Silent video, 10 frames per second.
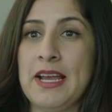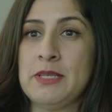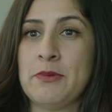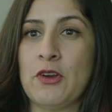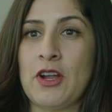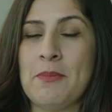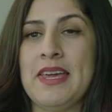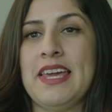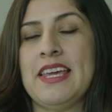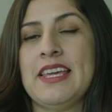Pairs
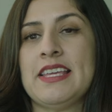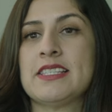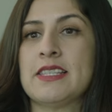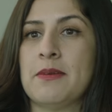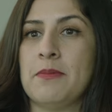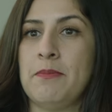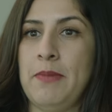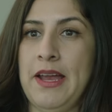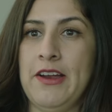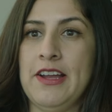program is the
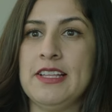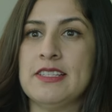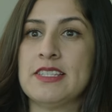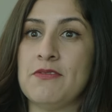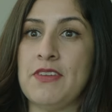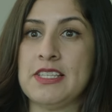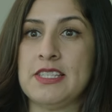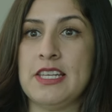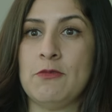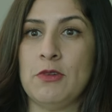Parents
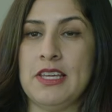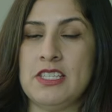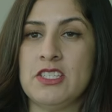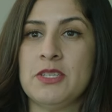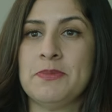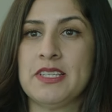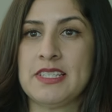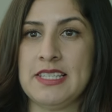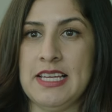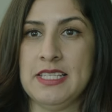Invested in Relationship
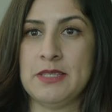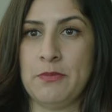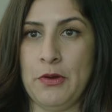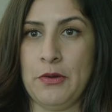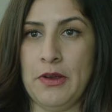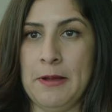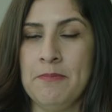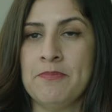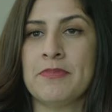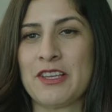Success
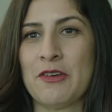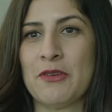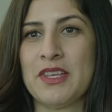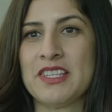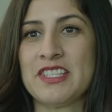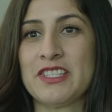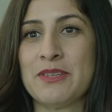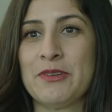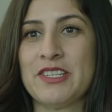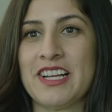program. So this is
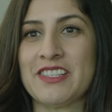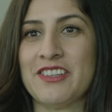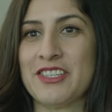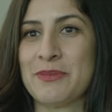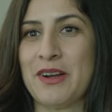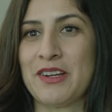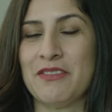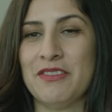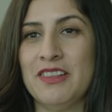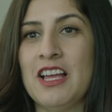to protect your spark
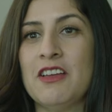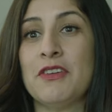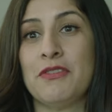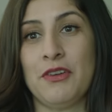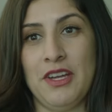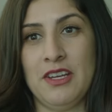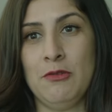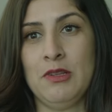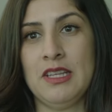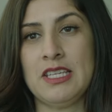of love if you're in
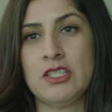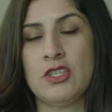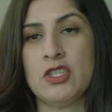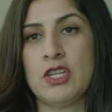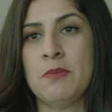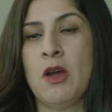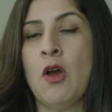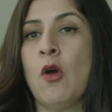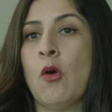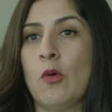a relationship
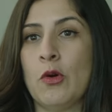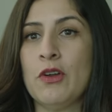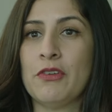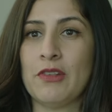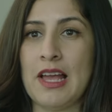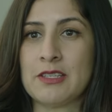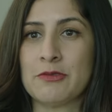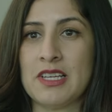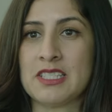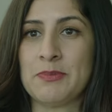or if your
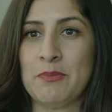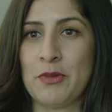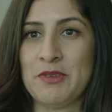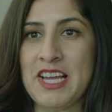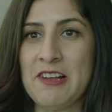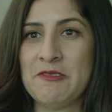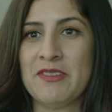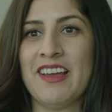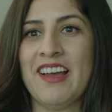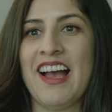last one has been burned
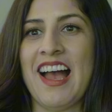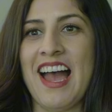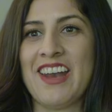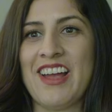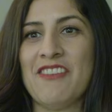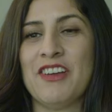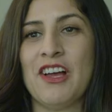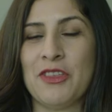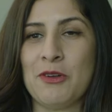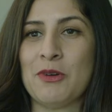out, how to have a
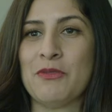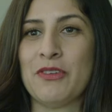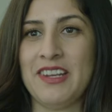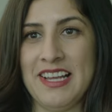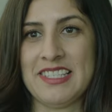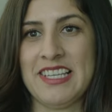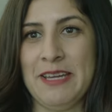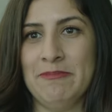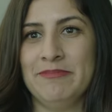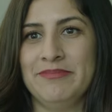healthier one for the next time.